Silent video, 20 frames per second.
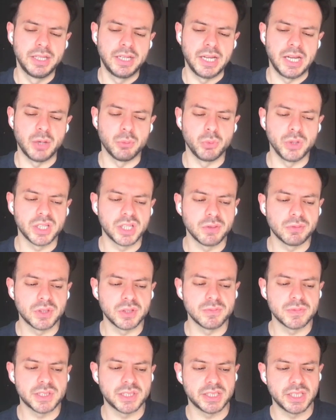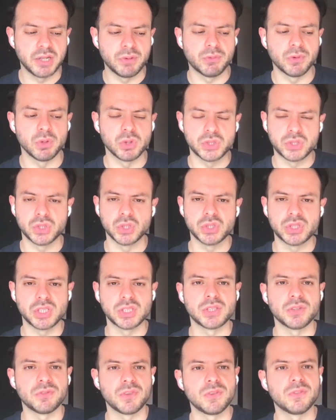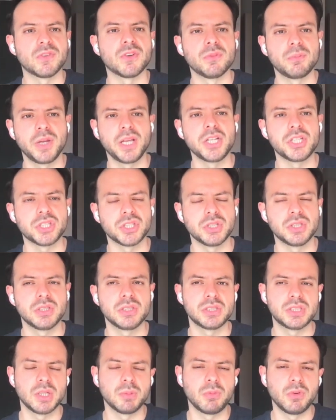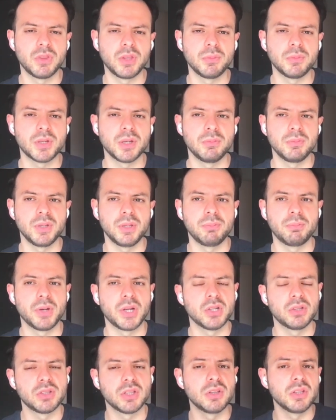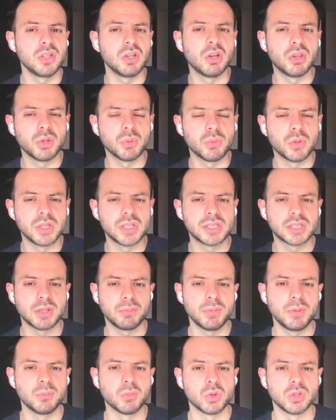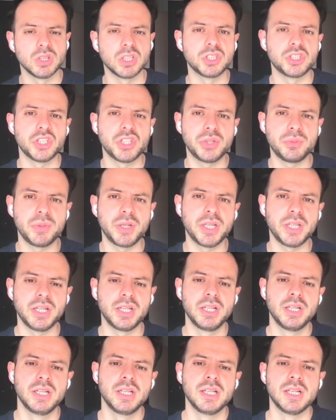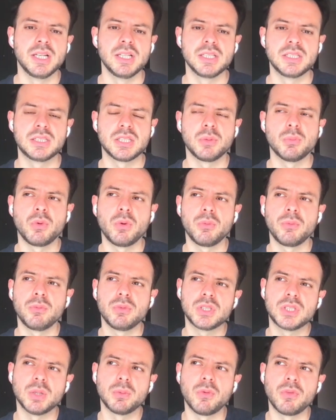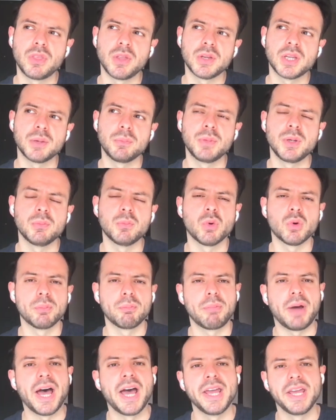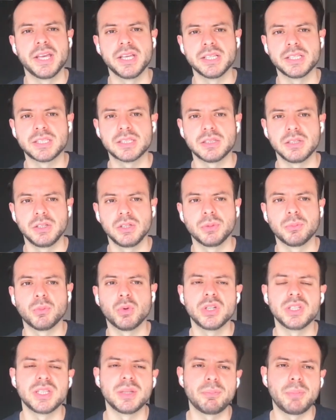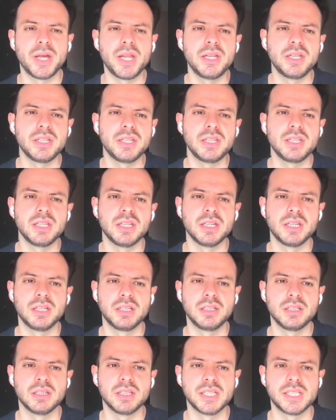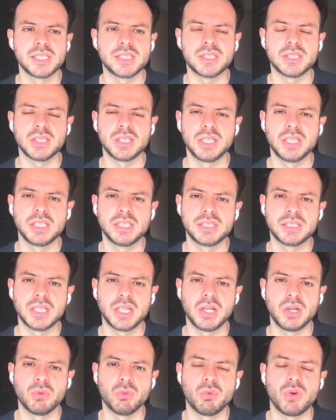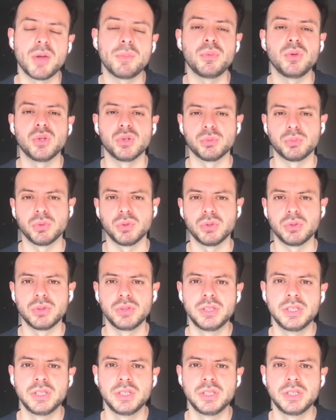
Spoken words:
and we give them several sources of information. Some of them can be better than the other ones, can be more legitimate, and some of them can be more biased, more independent and less reputable.